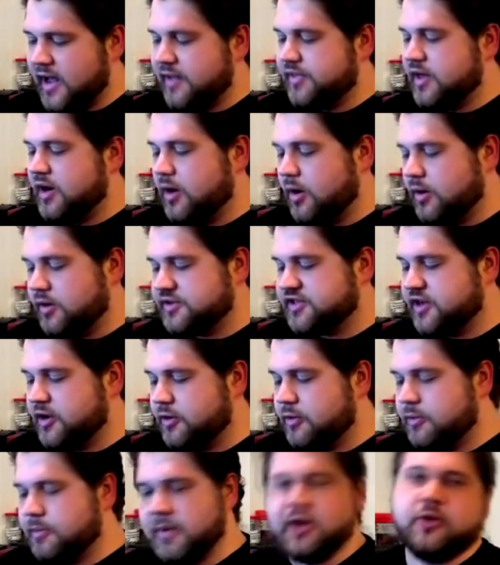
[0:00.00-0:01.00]
and then
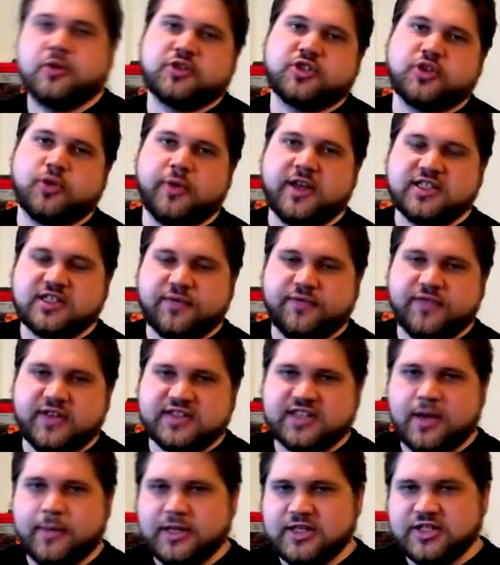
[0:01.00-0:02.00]
also make Crystal Wing as the
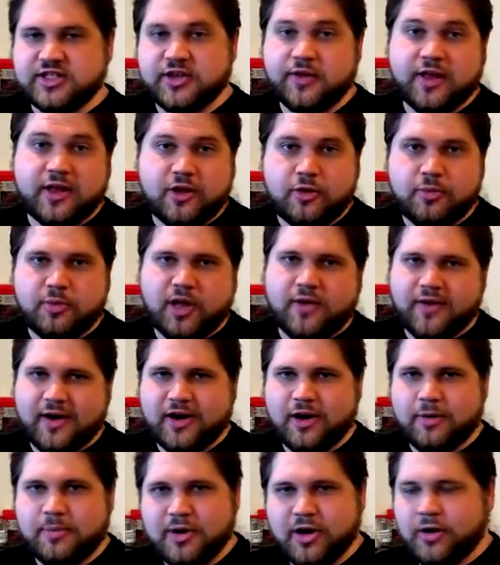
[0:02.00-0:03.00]
5th summon so that you play
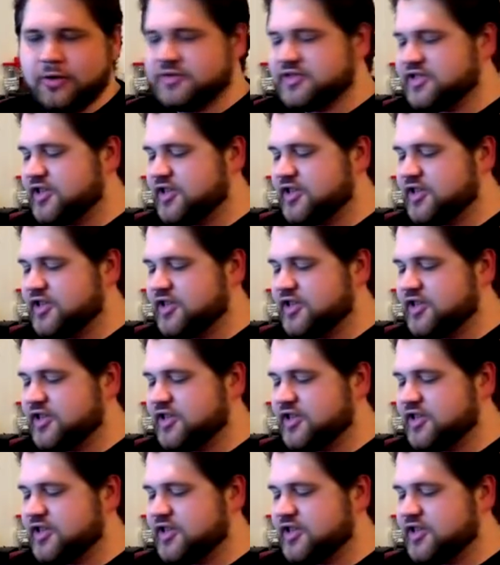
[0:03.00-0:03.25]
around Nibiru.